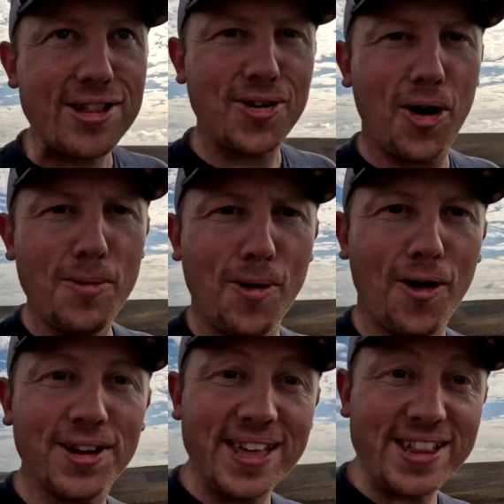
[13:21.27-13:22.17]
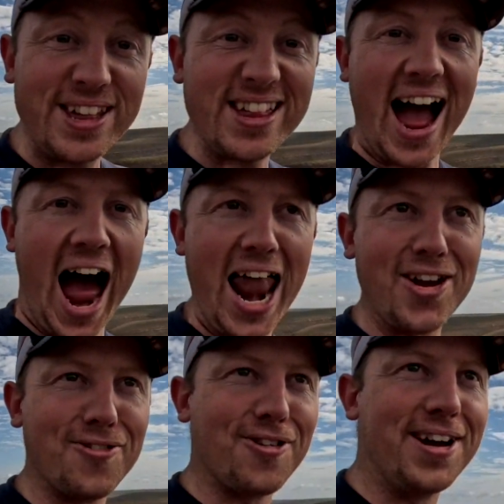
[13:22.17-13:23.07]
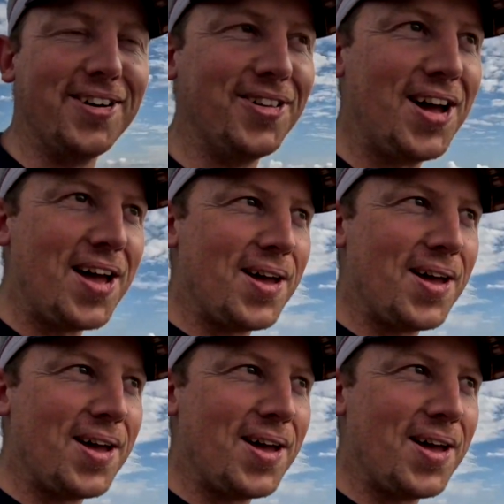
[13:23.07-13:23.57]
Skywalk. This is unreal.